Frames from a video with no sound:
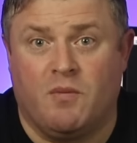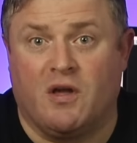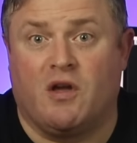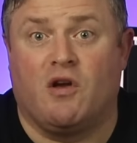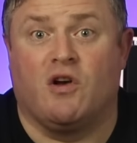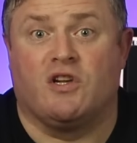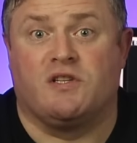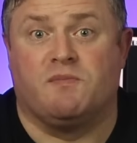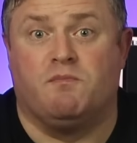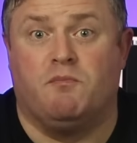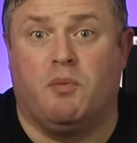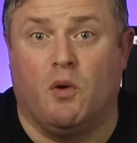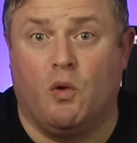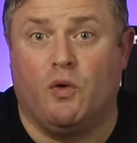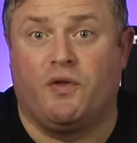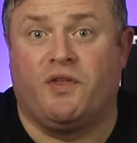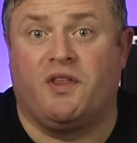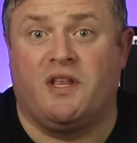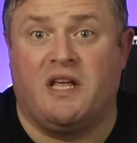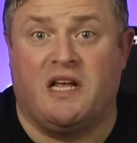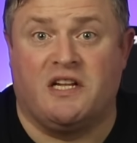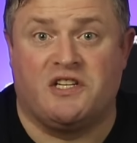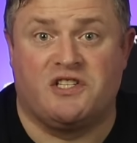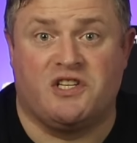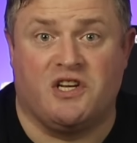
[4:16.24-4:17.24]
Because both
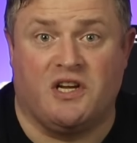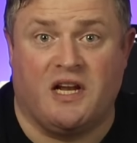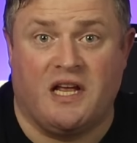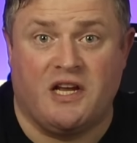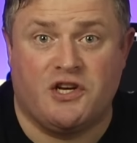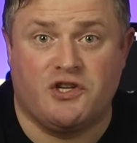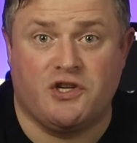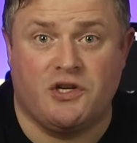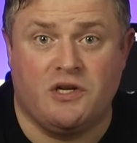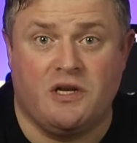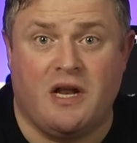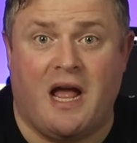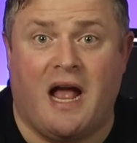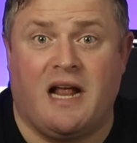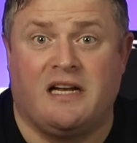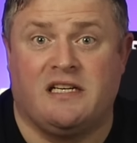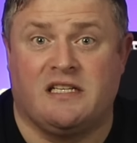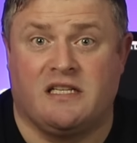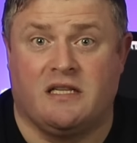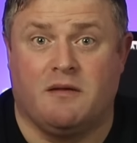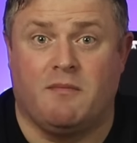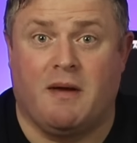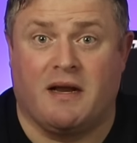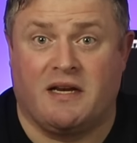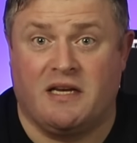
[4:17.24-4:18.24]
the insulation and
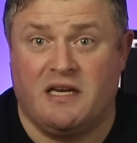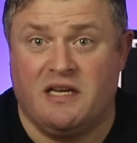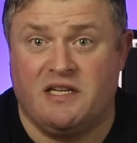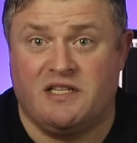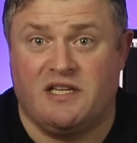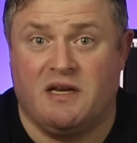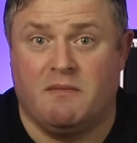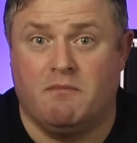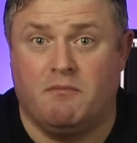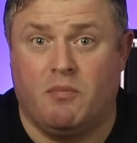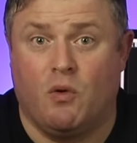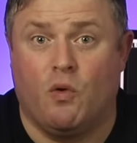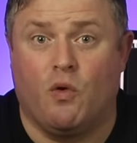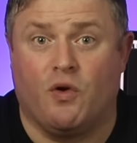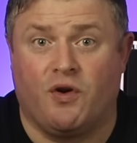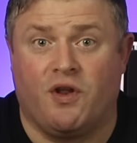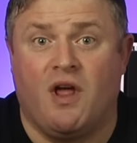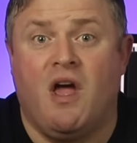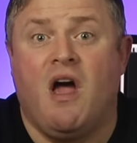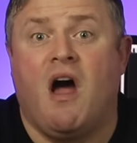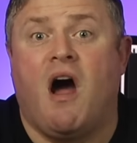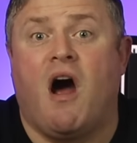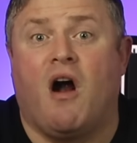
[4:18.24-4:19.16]
the magnesium board